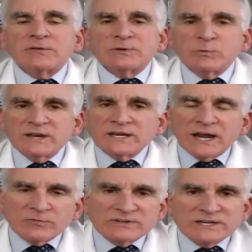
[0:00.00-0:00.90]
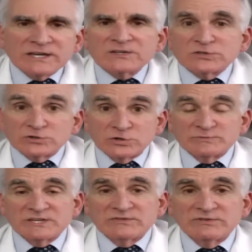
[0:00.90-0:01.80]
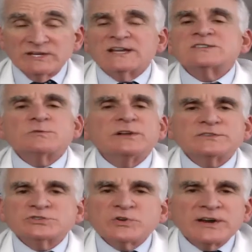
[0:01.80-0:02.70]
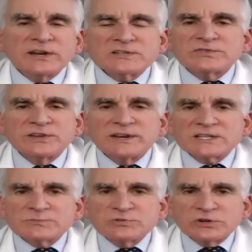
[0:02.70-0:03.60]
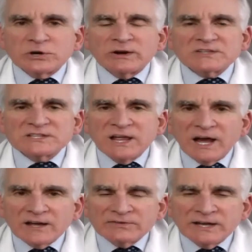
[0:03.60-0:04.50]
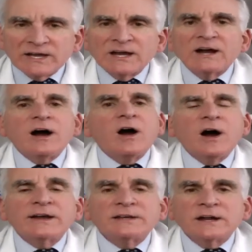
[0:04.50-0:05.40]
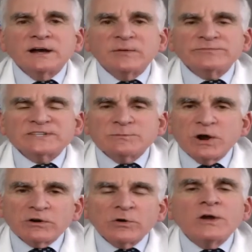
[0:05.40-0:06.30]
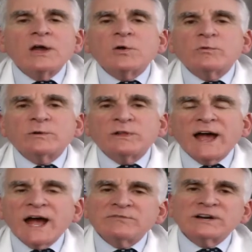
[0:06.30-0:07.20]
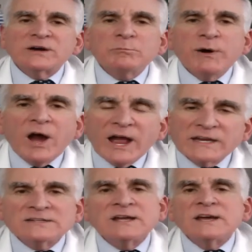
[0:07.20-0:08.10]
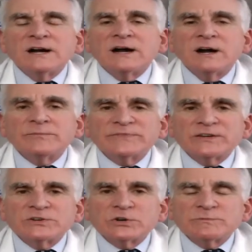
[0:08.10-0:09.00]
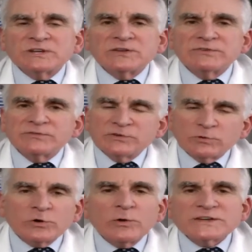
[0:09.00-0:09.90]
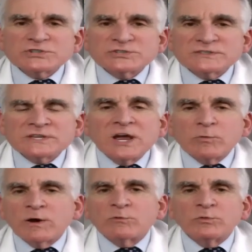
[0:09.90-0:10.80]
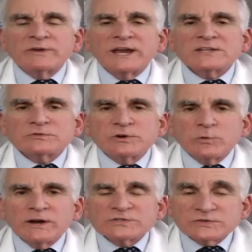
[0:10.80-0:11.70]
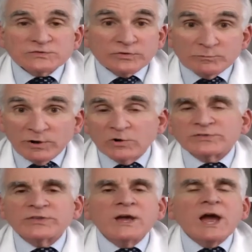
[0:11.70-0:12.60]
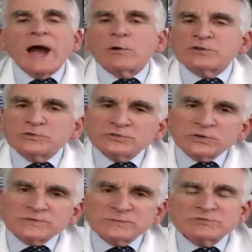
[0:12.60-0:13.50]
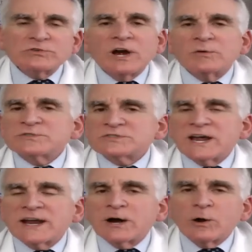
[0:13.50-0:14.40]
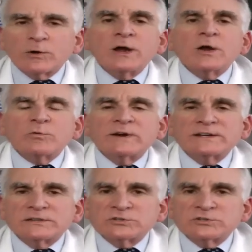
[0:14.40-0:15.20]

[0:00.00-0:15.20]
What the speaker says: week, every day to Derm TV, as well as joining us for the next BeautyRx Live. On tomorrow, we will have a combined Derm TV viewer questions, where we'll be answering questions from both our YouTube subscribers and our regular